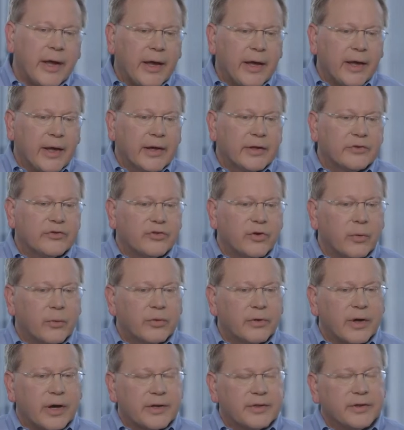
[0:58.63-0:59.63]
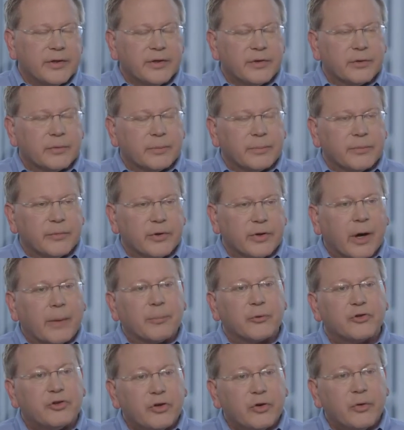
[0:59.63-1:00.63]
And, and so the, I think the, the
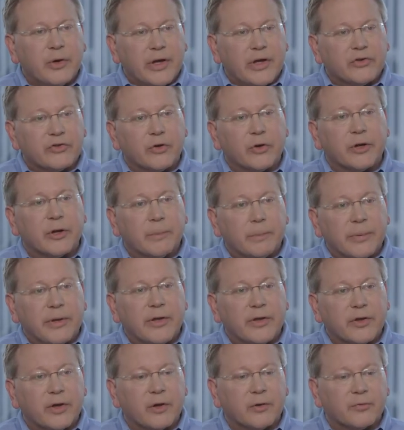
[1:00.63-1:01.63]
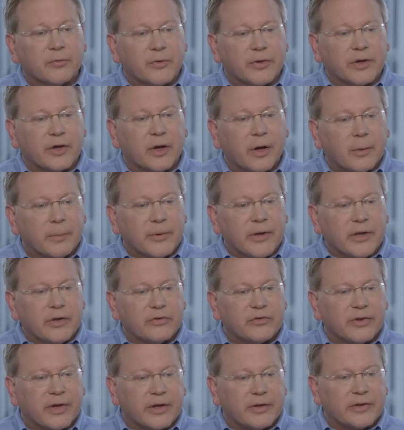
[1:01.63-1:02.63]
opportunity is going to be there for the
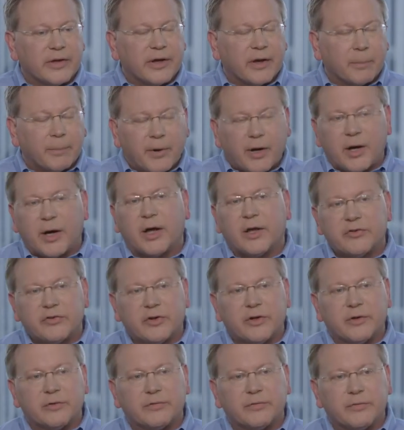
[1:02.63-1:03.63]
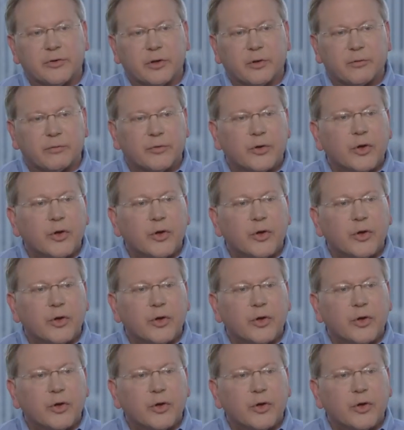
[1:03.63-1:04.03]
companies that take a positive you know,